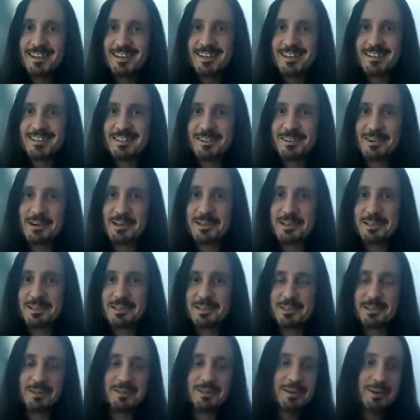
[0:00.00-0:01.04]
It's hard
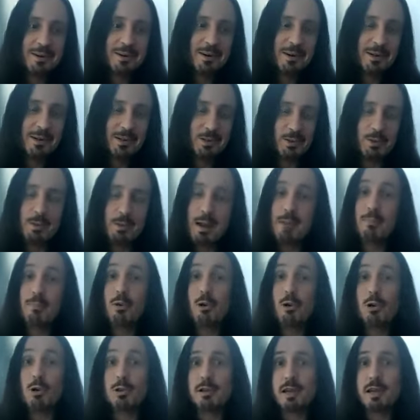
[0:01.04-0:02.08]
to
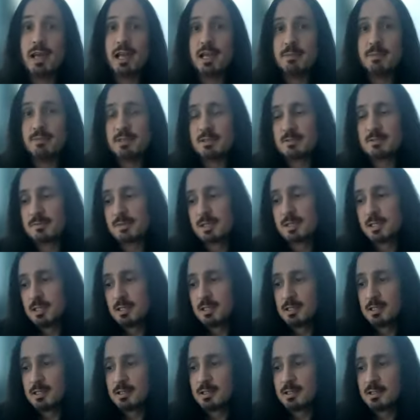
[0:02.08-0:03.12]
remember all the names.
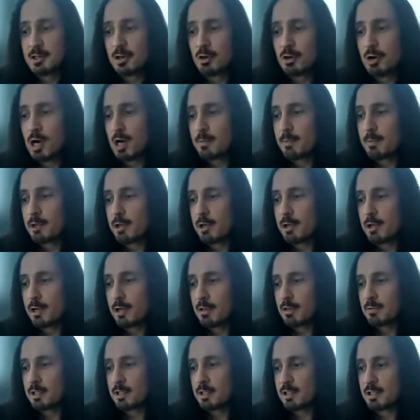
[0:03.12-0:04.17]
So I'm
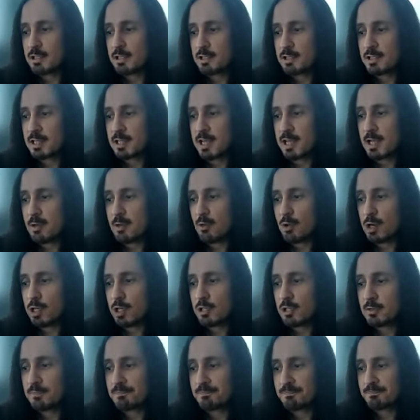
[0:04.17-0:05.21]
gonna just say
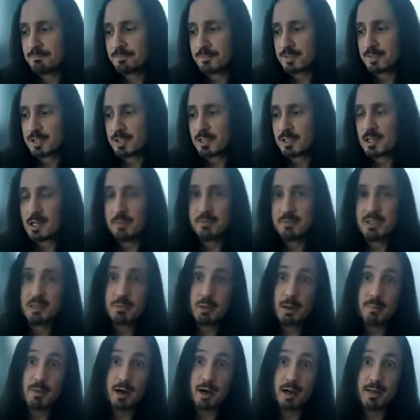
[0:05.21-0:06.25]
what comes in
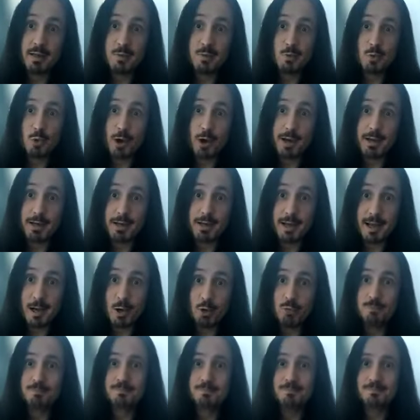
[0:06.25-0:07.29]
my mind right
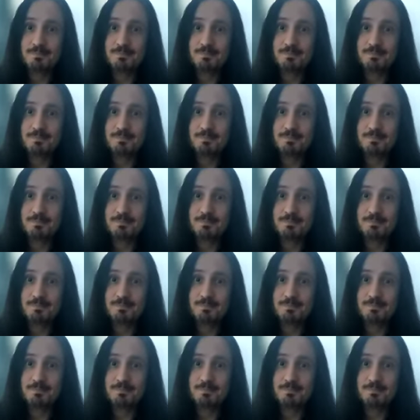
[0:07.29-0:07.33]
now.